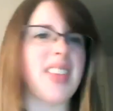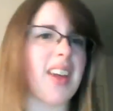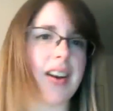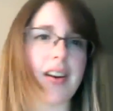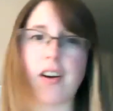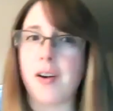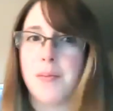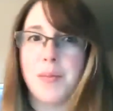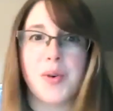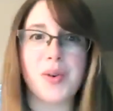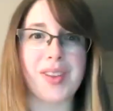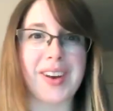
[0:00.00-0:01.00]
then I'm
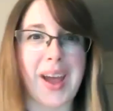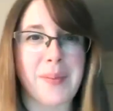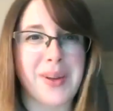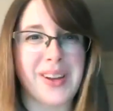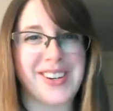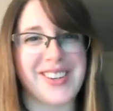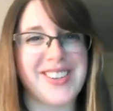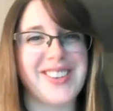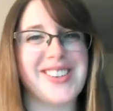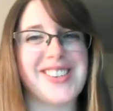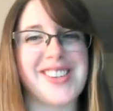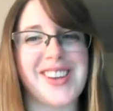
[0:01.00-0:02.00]
more than happy to
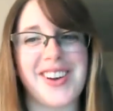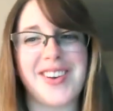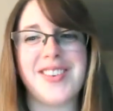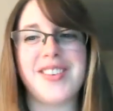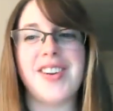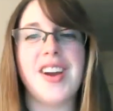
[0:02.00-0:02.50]
do so.